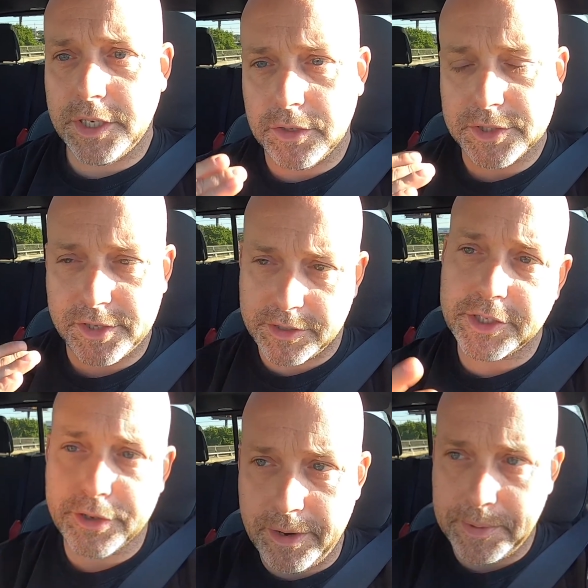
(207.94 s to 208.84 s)
start to
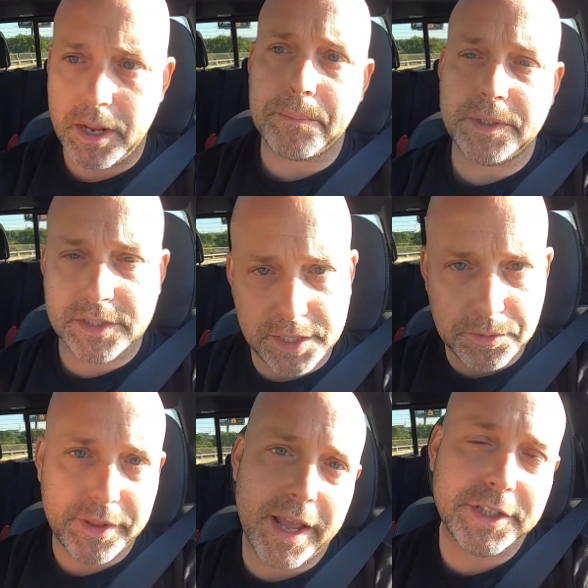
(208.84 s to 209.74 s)
creep it up and see
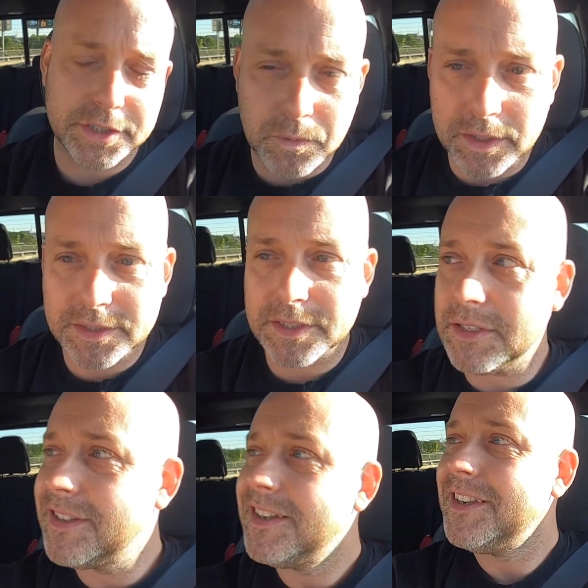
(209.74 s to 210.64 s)
where the engine wants
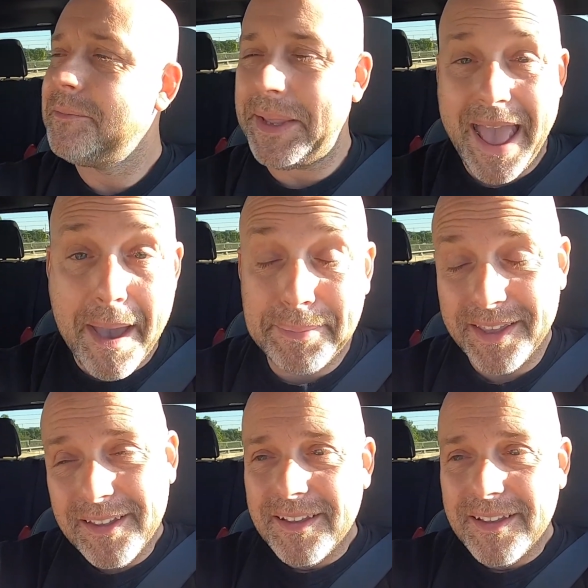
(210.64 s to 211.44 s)
to be happy.